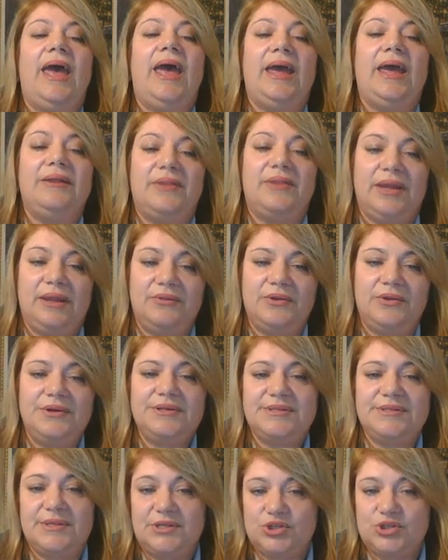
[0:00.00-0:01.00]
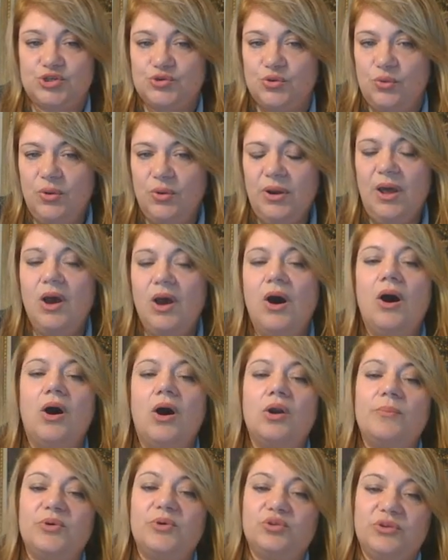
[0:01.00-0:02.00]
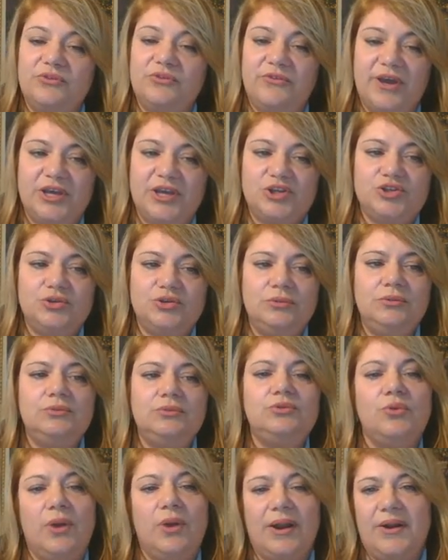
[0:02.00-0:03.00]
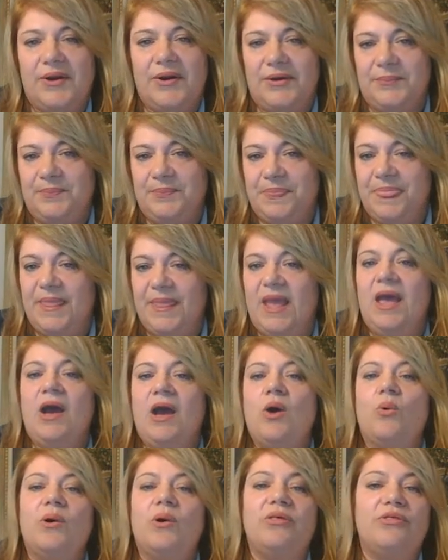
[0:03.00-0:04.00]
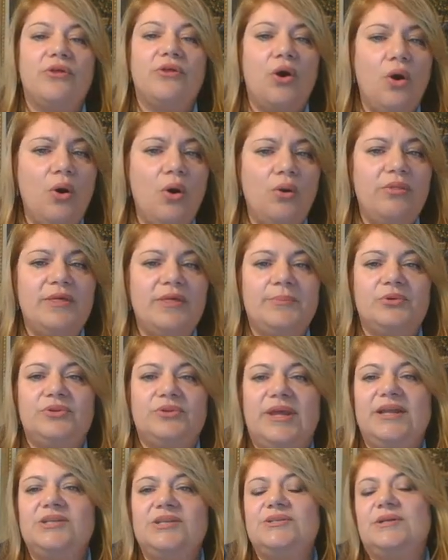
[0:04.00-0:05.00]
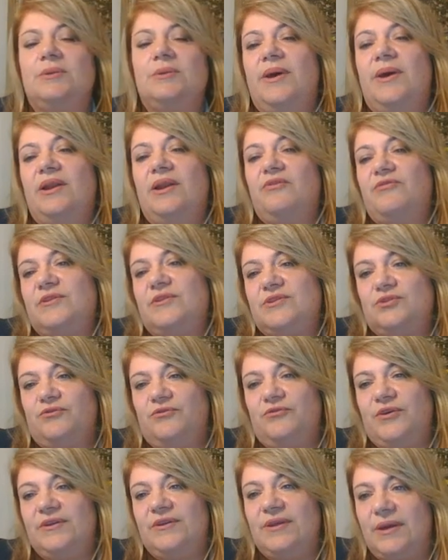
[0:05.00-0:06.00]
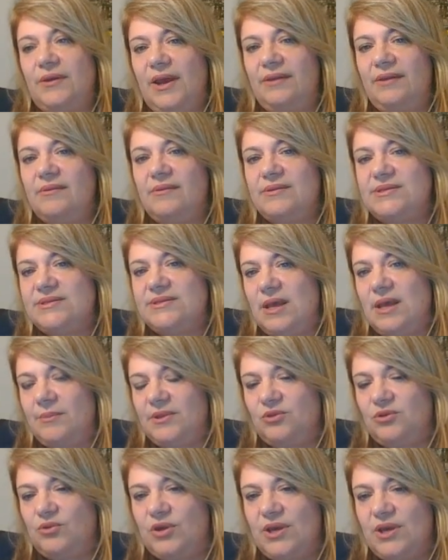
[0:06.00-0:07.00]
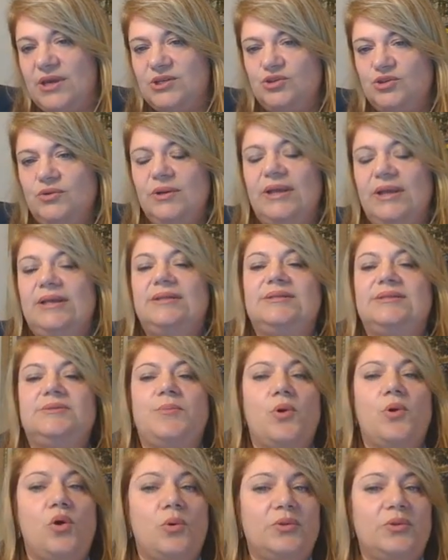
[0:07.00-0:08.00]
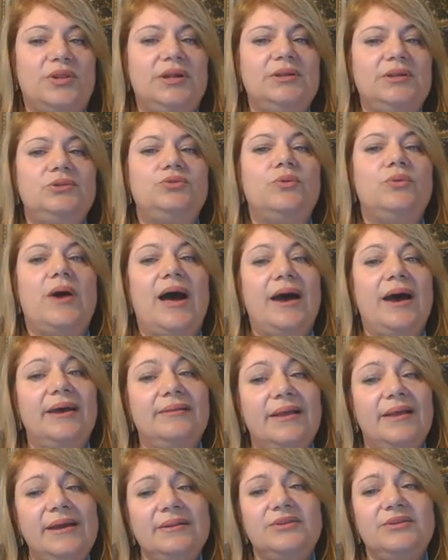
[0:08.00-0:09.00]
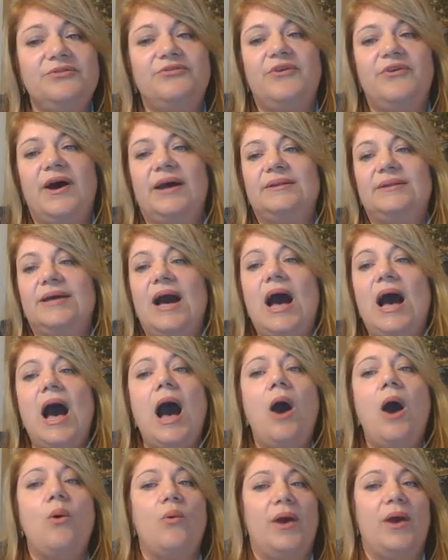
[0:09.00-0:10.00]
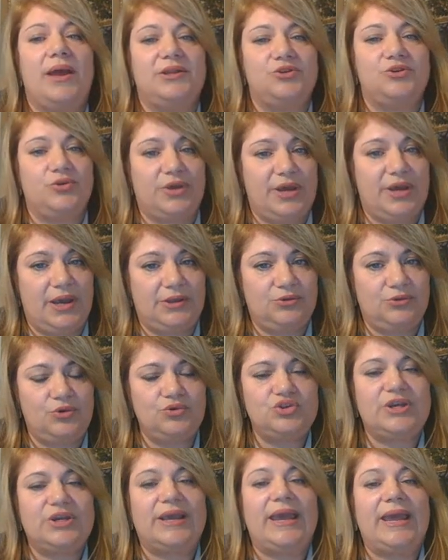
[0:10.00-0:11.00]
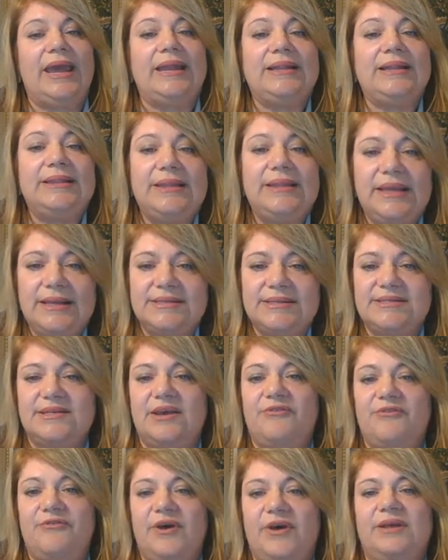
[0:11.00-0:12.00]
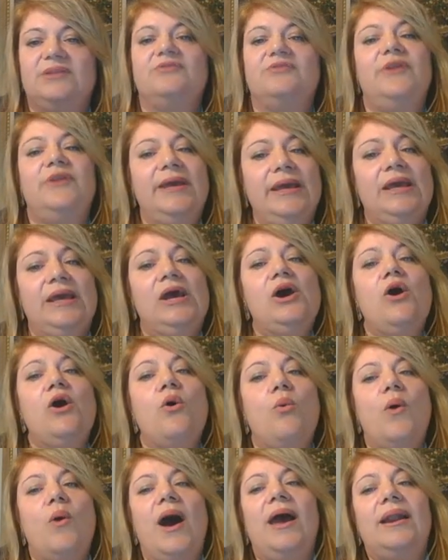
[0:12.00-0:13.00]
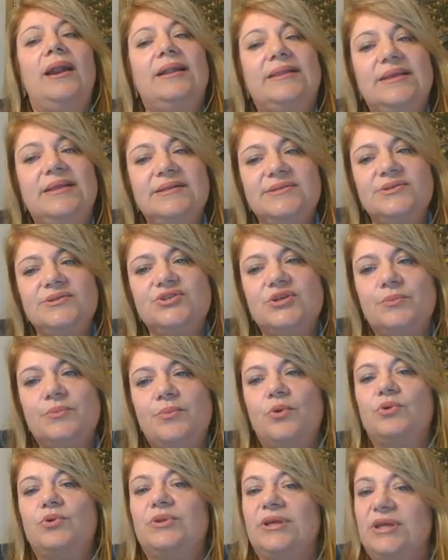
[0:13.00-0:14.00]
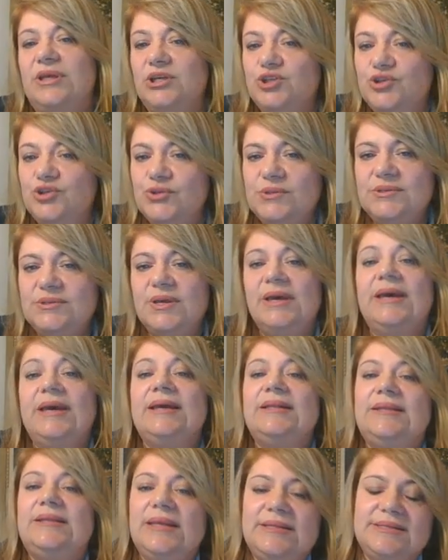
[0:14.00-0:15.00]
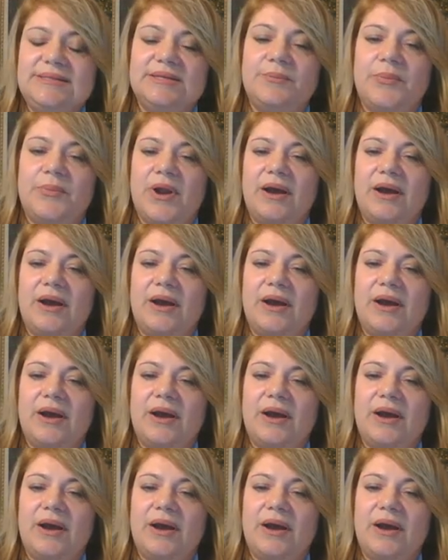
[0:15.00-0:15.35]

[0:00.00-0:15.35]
and interest in school, on motivation to learn. With all the potential benefits of integrated STEM education, it's important to identify how educators can teach effectively while teacher support issues, teaching